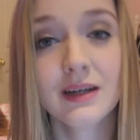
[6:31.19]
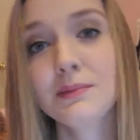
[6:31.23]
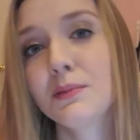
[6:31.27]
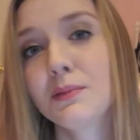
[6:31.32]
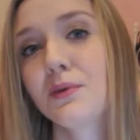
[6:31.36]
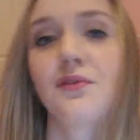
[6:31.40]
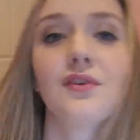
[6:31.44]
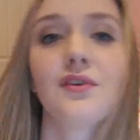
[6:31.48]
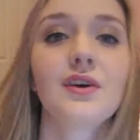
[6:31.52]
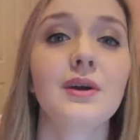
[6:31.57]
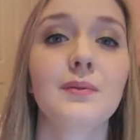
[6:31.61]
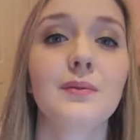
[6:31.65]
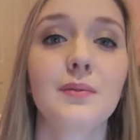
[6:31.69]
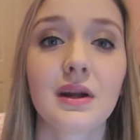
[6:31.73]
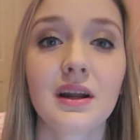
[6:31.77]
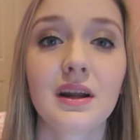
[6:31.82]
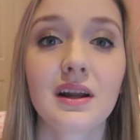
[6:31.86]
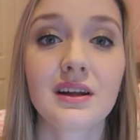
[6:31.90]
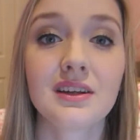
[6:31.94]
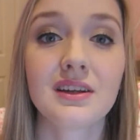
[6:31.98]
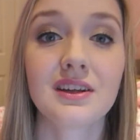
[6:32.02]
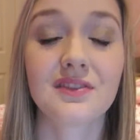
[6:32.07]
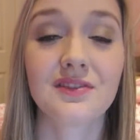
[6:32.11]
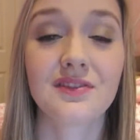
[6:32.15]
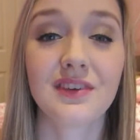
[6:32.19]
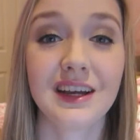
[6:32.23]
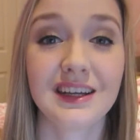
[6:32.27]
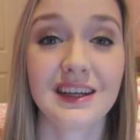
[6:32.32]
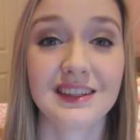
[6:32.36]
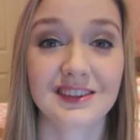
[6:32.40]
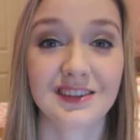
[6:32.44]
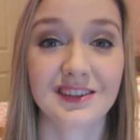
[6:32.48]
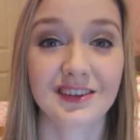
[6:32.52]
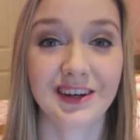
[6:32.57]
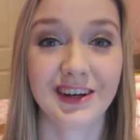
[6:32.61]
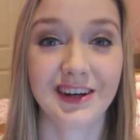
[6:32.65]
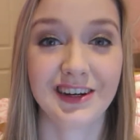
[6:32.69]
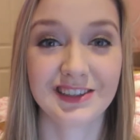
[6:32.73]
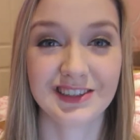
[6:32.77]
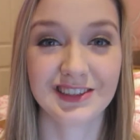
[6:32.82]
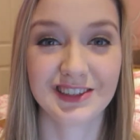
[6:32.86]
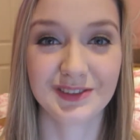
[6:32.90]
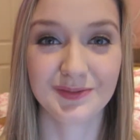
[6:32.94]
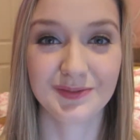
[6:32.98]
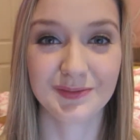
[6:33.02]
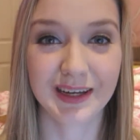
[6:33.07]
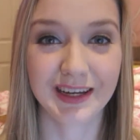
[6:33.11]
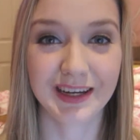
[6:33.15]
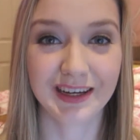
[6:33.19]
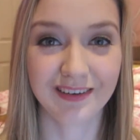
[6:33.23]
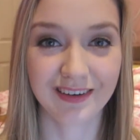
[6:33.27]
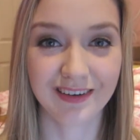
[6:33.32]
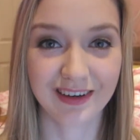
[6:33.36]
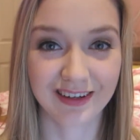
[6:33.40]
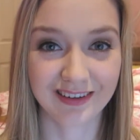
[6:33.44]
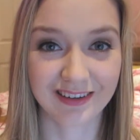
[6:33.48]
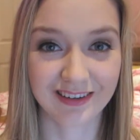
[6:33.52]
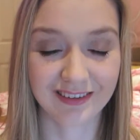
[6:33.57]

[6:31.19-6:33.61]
before you put it on your face, or else you may going